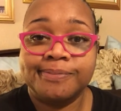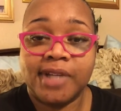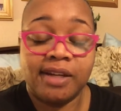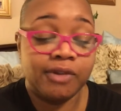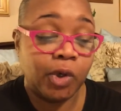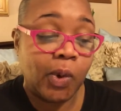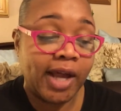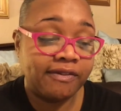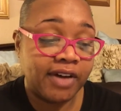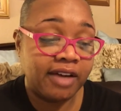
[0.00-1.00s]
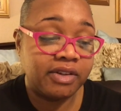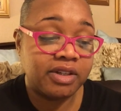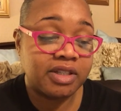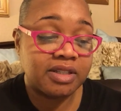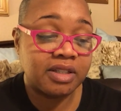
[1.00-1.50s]
Not even quite 5
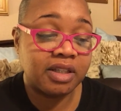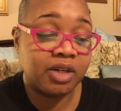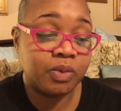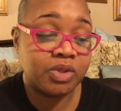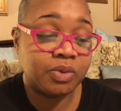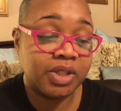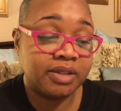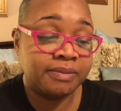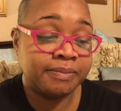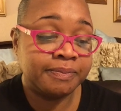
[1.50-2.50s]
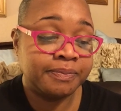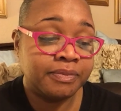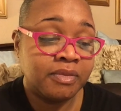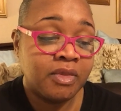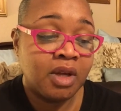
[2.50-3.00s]
years, because the letter was written
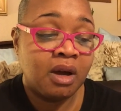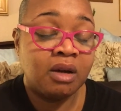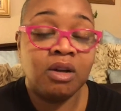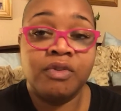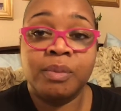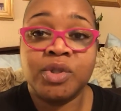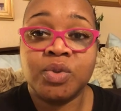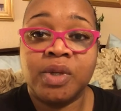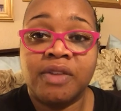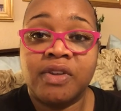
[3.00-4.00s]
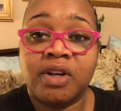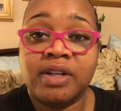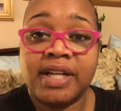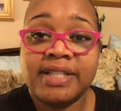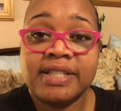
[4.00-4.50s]
on November
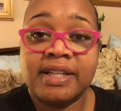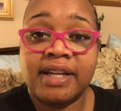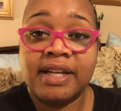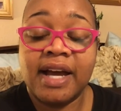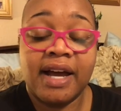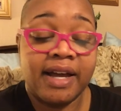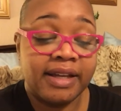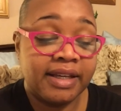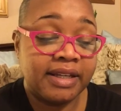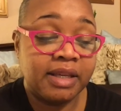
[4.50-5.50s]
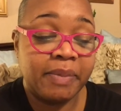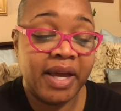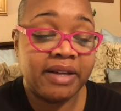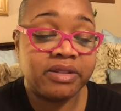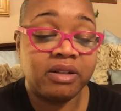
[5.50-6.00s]
23rd, 1999, and he
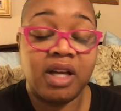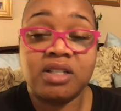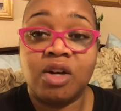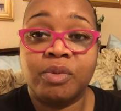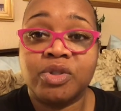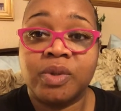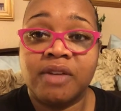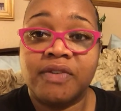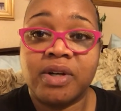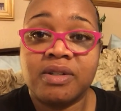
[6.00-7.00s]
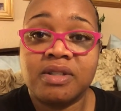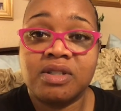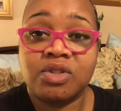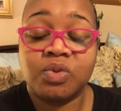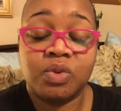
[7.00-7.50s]
passed on October 21st,
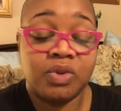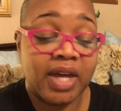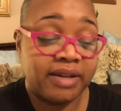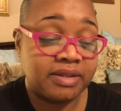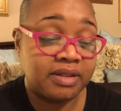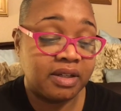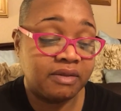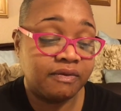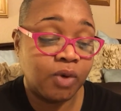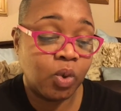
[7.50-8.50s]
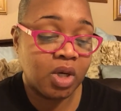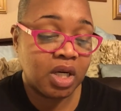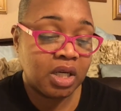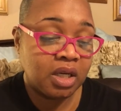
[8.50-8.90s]
2004.